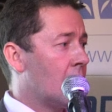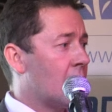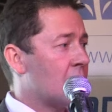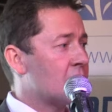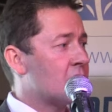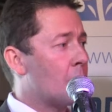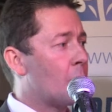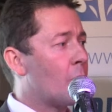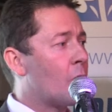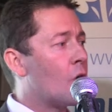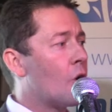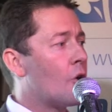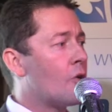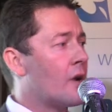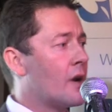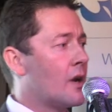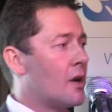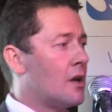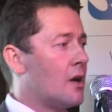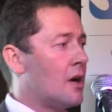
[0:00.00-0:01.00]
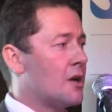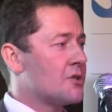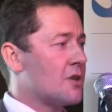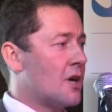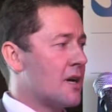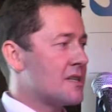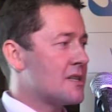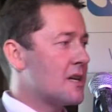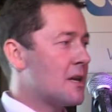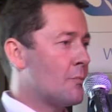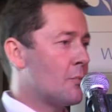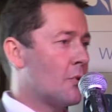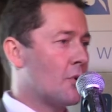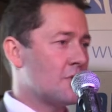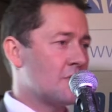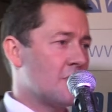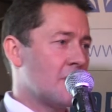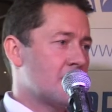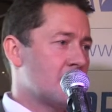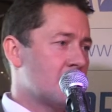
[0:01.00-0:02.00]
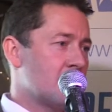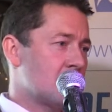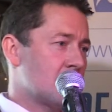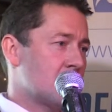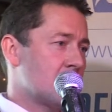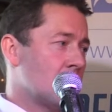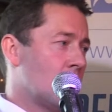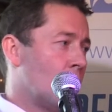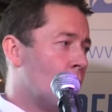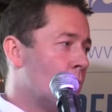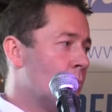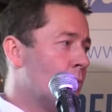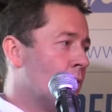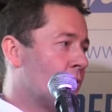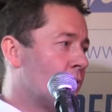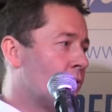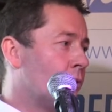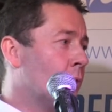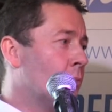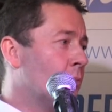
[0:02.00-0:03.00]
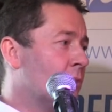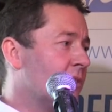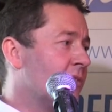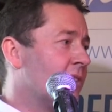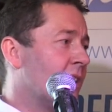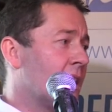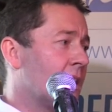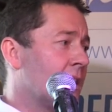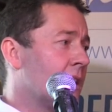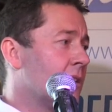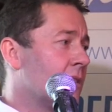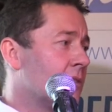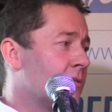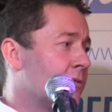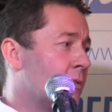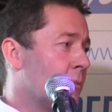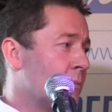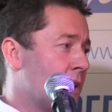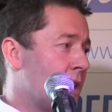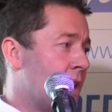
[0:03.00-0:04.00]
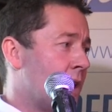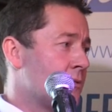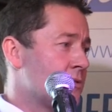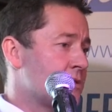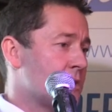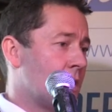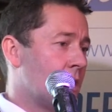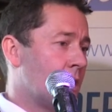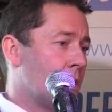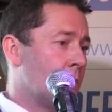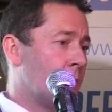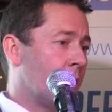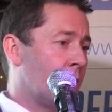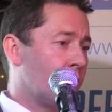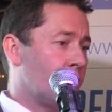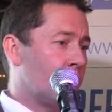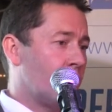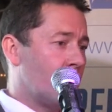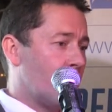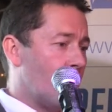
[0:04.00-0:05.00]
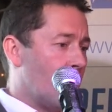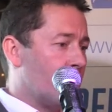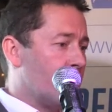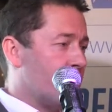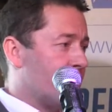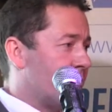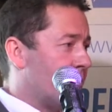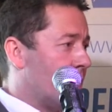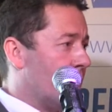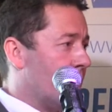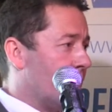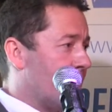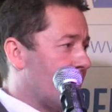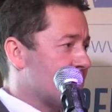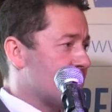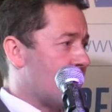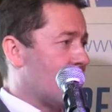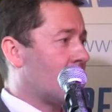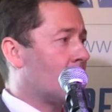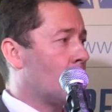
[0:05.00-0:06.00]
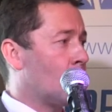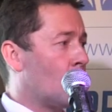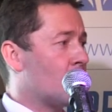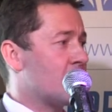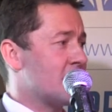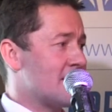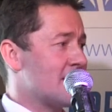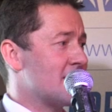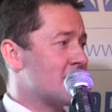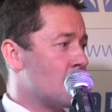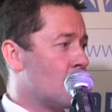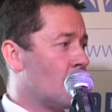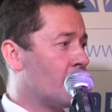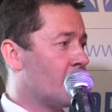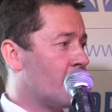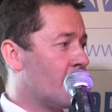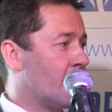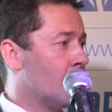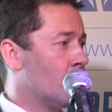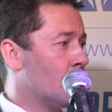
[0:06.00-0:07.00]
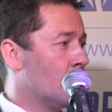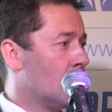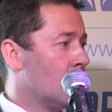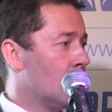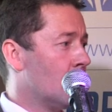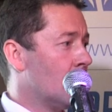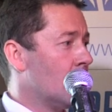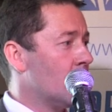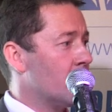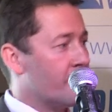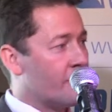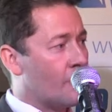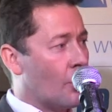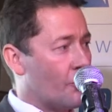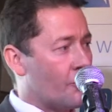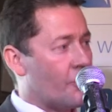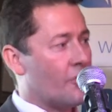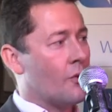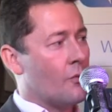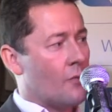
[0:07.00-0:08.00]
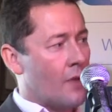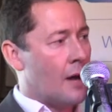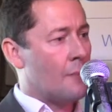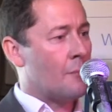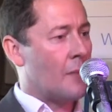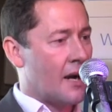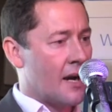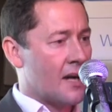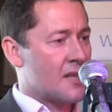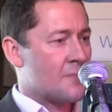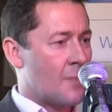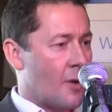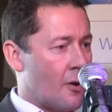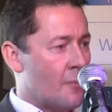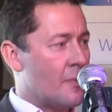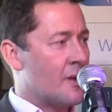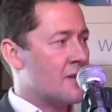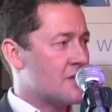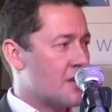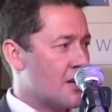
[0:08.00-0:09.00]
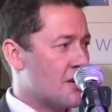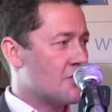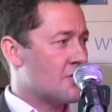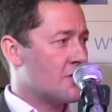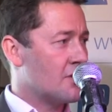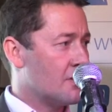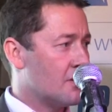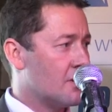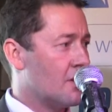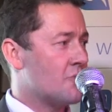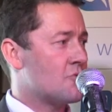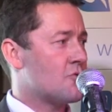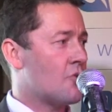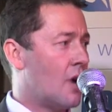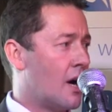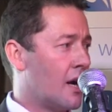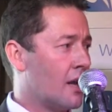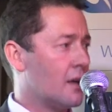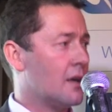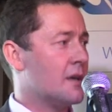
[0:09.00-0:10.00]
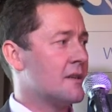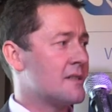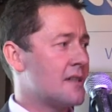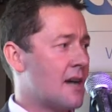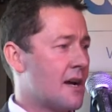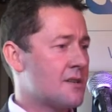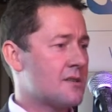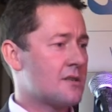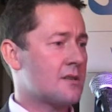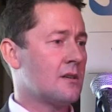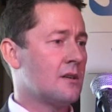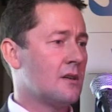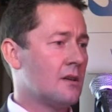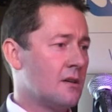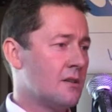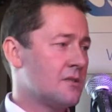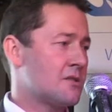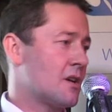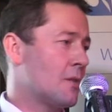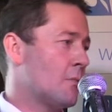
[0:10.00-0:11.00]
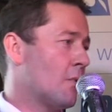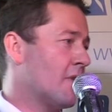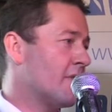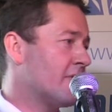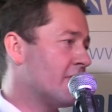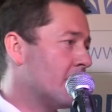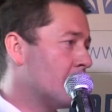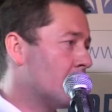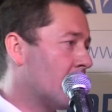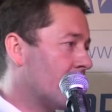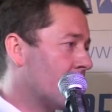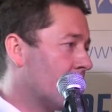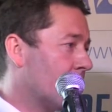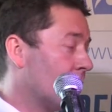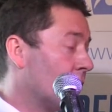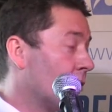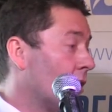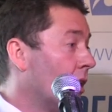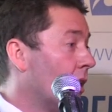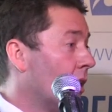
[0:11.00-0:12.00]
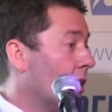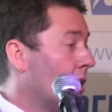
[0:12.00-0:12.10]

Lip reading: And actually procuring a large IT project is almost doomed to failure from the outset because you can't define exactly what it is you want to do. You've got to do that by experimentation and trial and test and see what the feedback is.